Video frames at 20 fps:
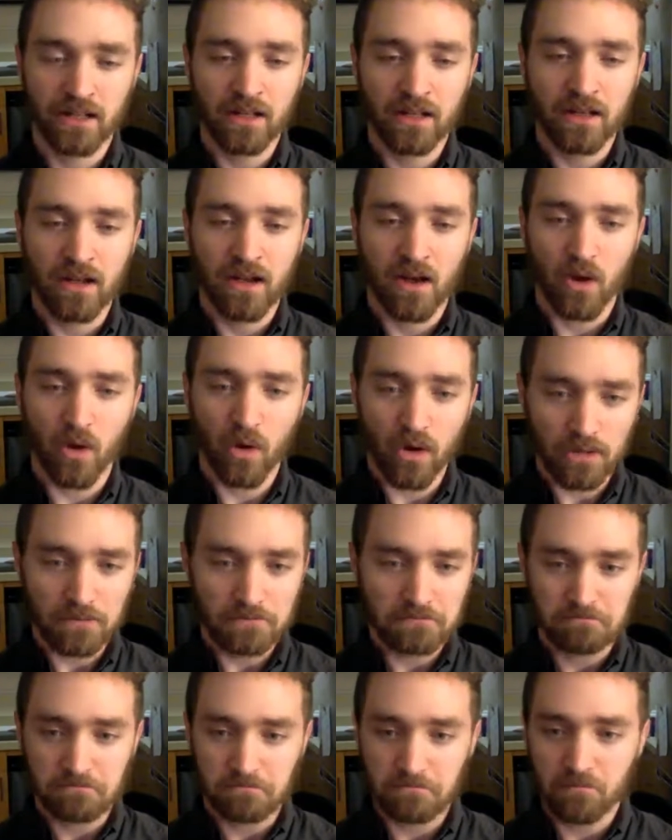
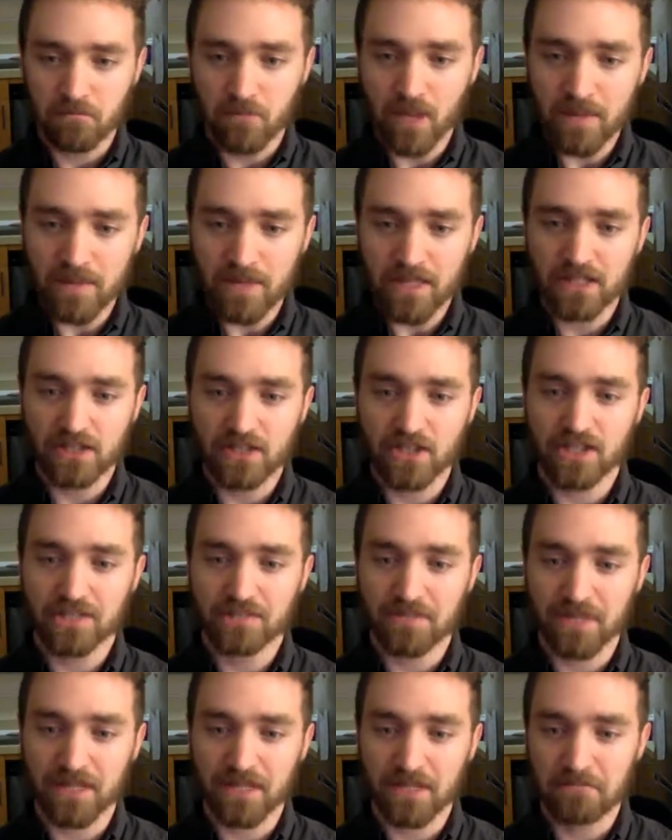Or maybe it'll just
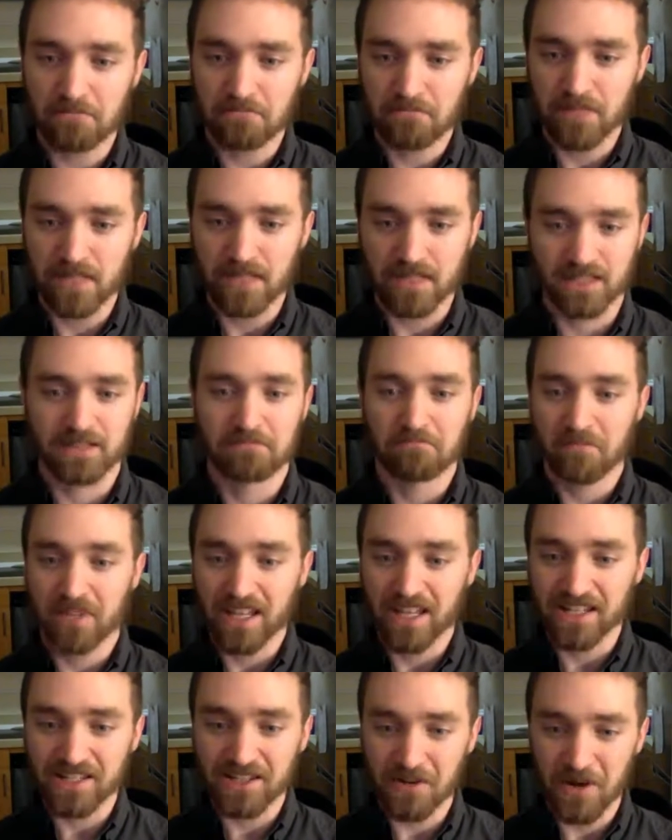be this
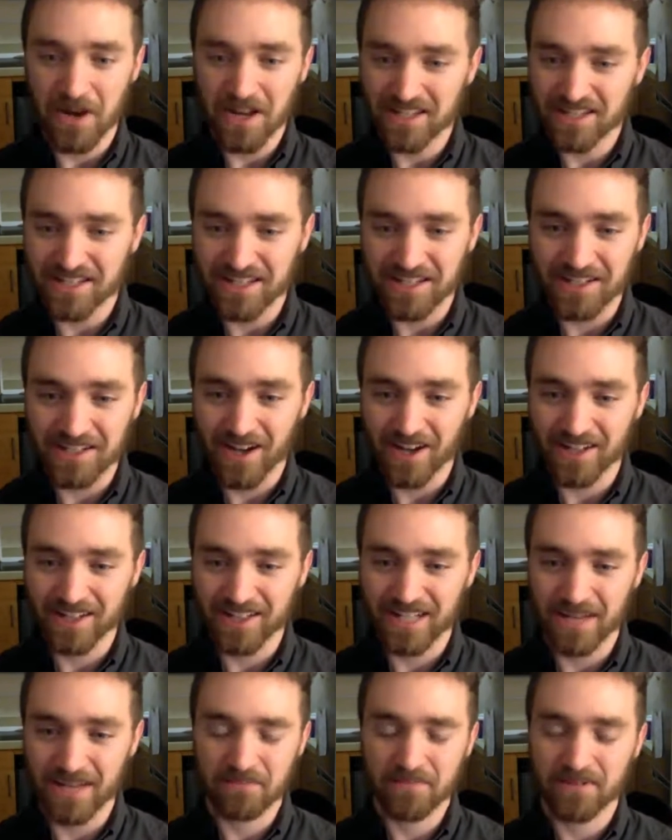interesting
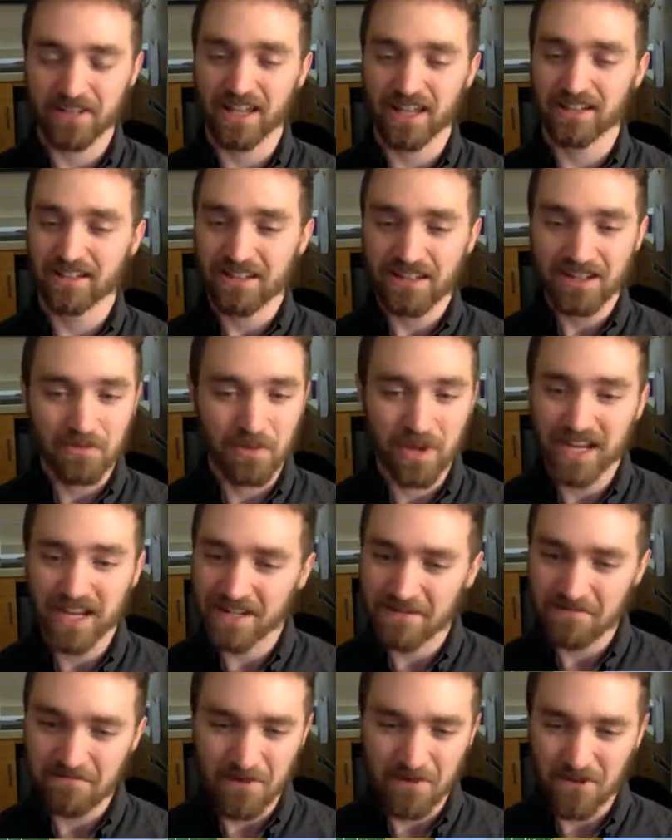concept that we end
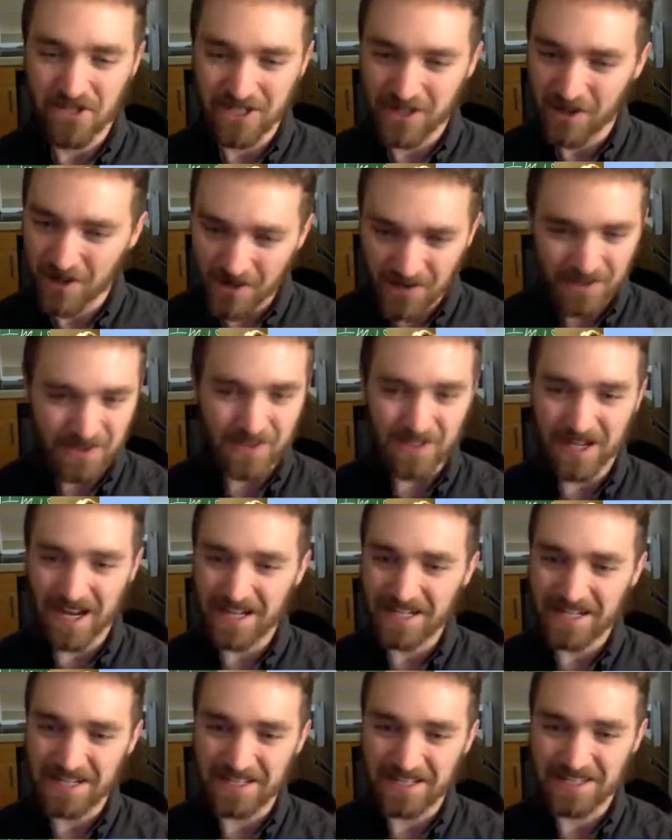up merging all the good
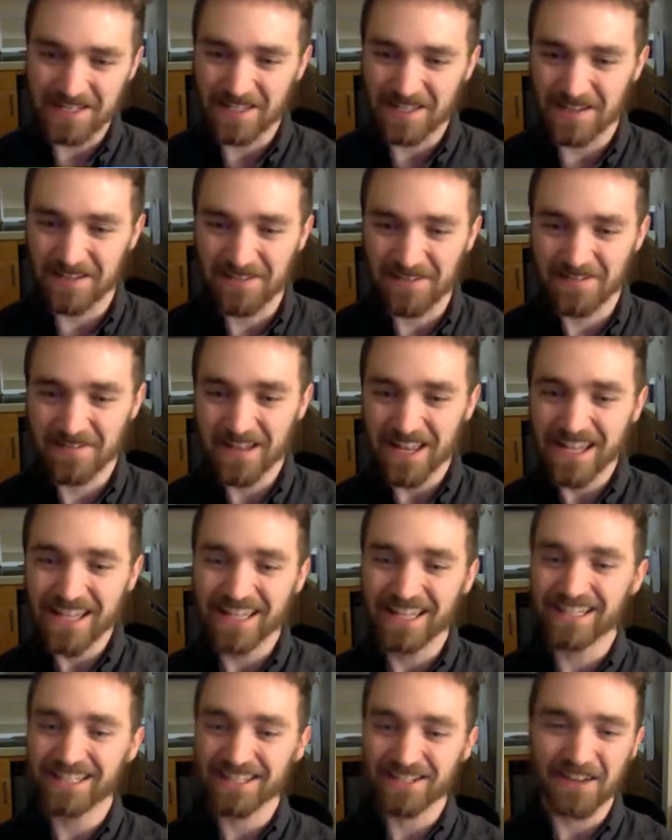ideas
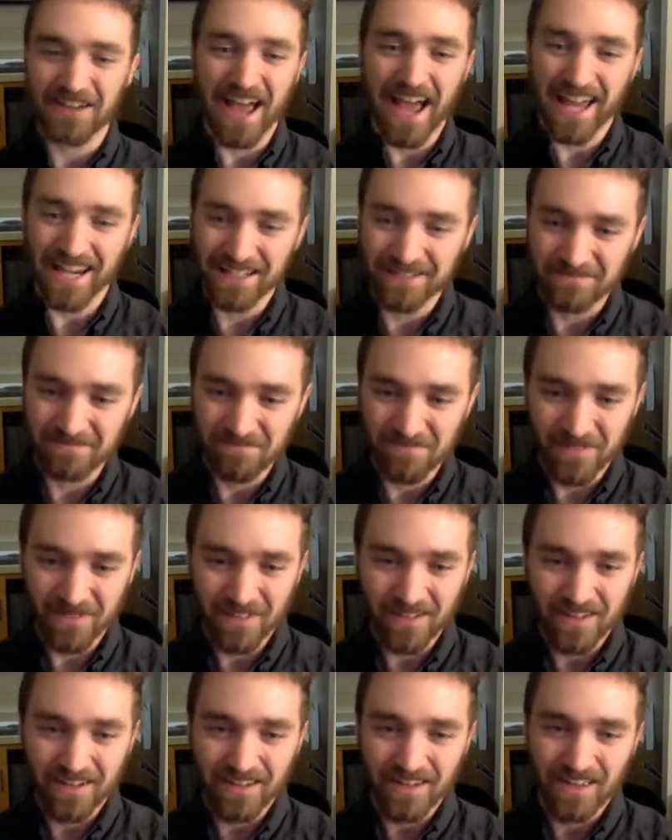into Atom
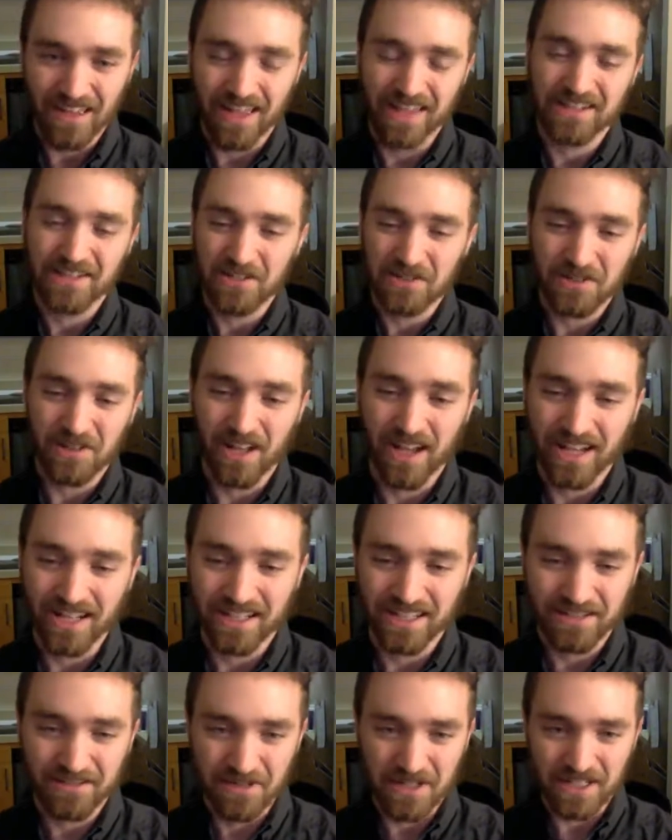and Nuclide.
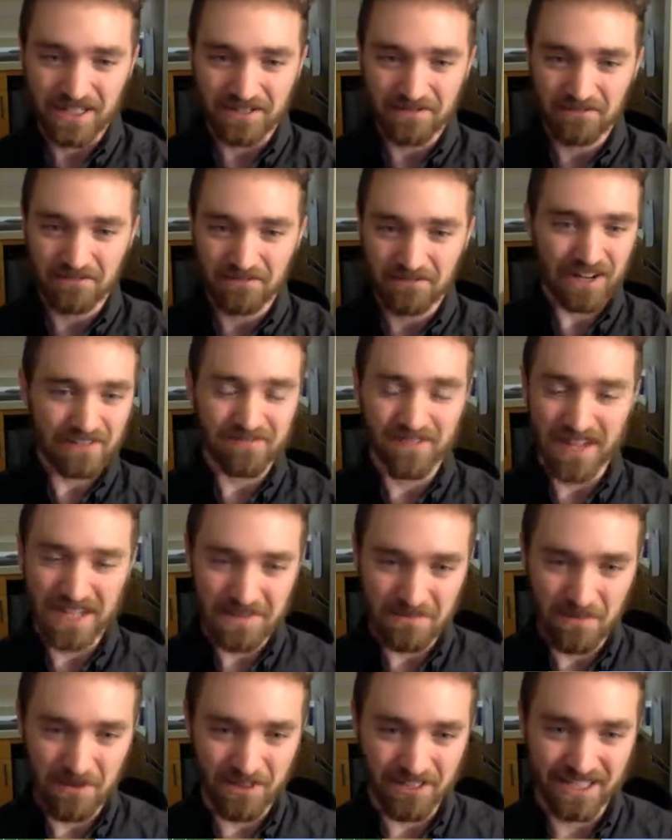We were
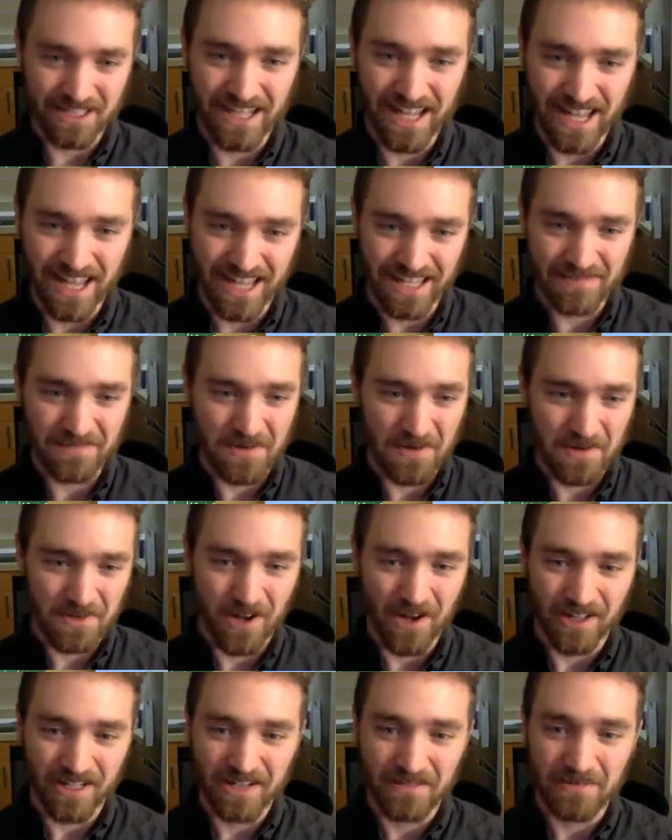at Facebook today, and we
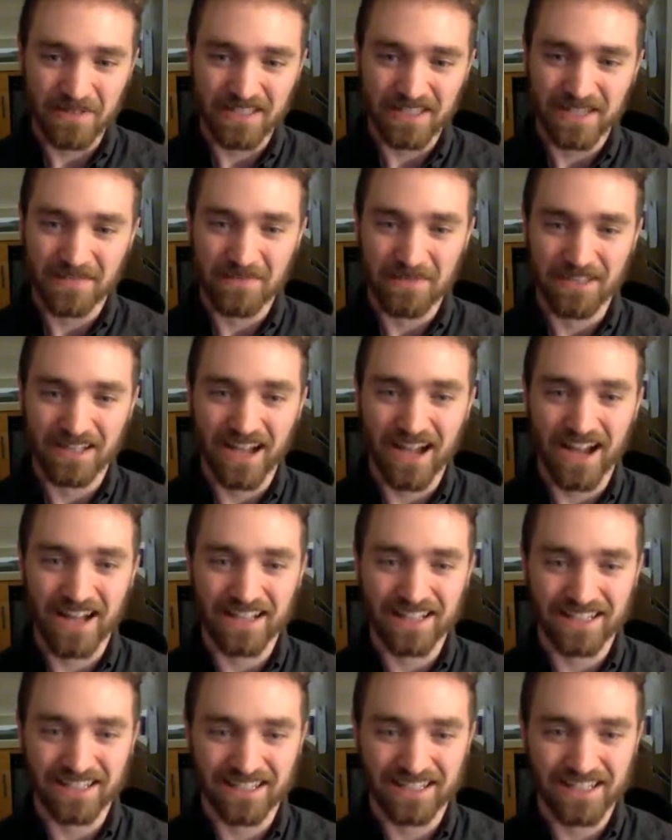were talking with some of the
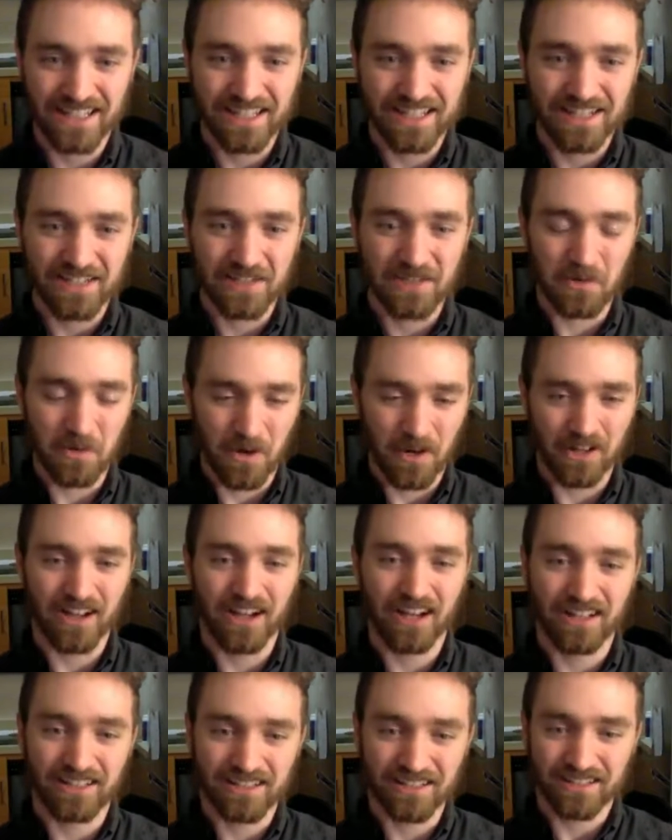guys who work
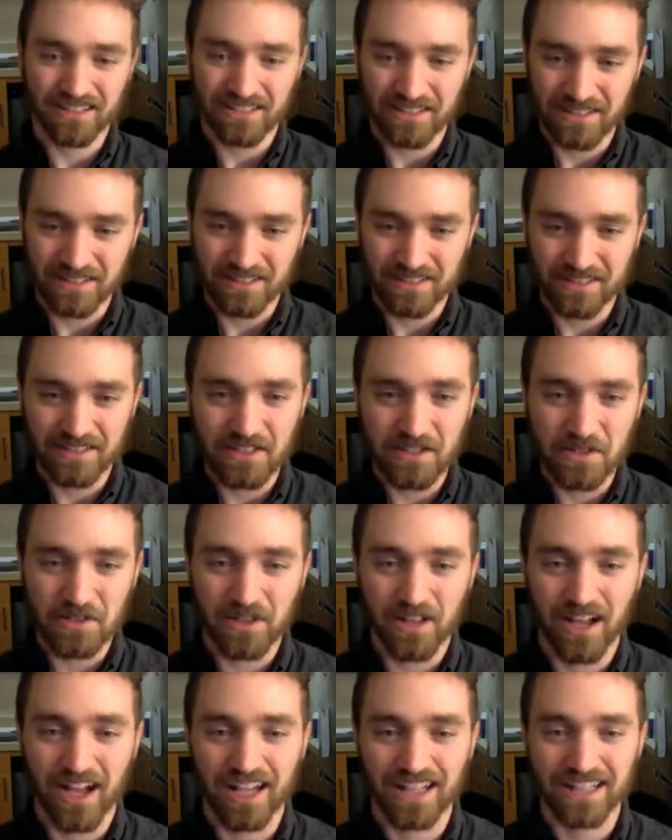on
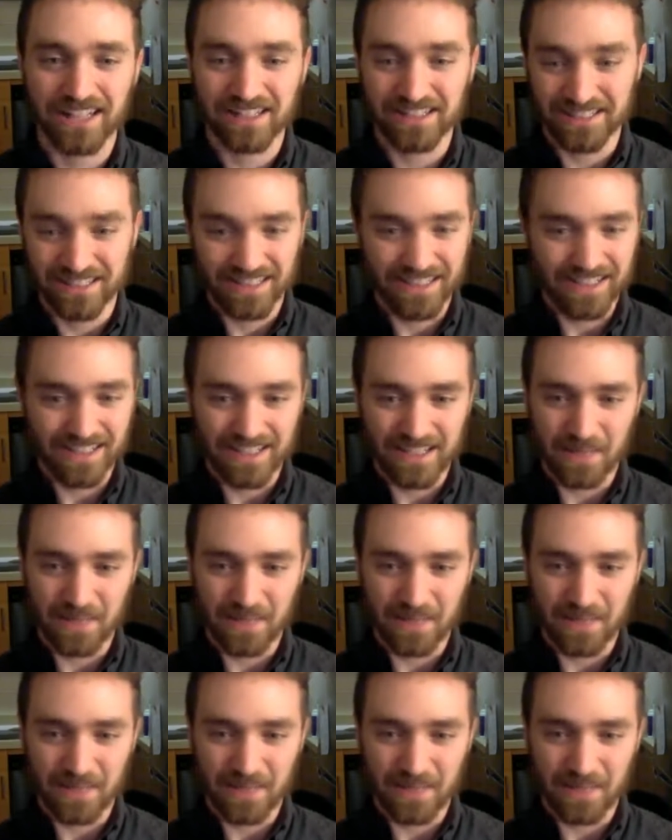Nuclide, and they were